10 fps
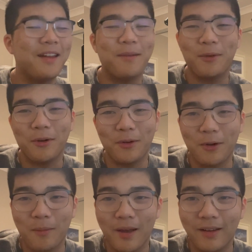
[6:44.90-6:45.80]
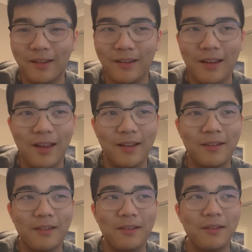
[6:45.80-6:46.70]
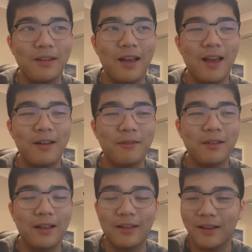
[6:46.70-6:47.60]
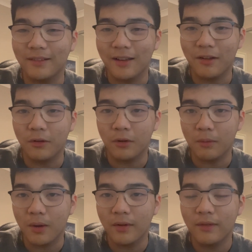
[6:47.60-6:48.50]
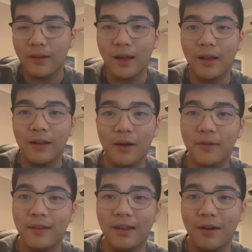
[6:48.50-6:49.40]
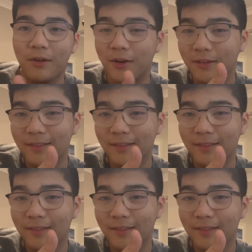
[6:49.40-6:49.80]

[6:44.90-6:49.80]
am going to go back and like cut down all the words and I'll see how it goes.